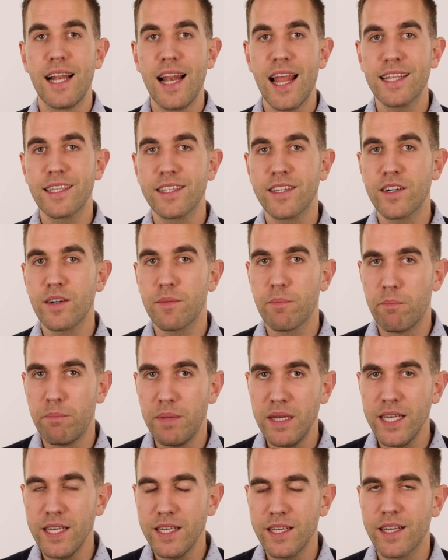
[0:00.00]
letter
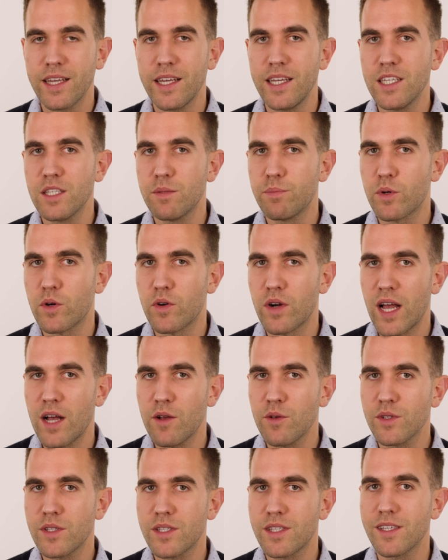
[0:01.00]
B is
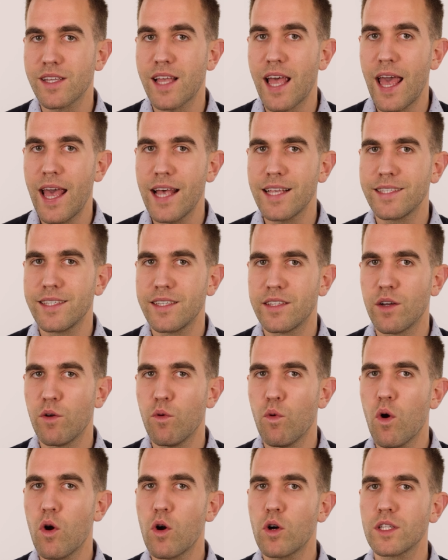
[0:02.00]
pronounced as in the
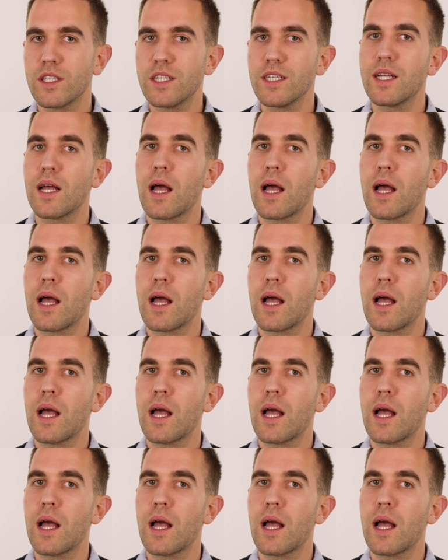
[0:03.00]
word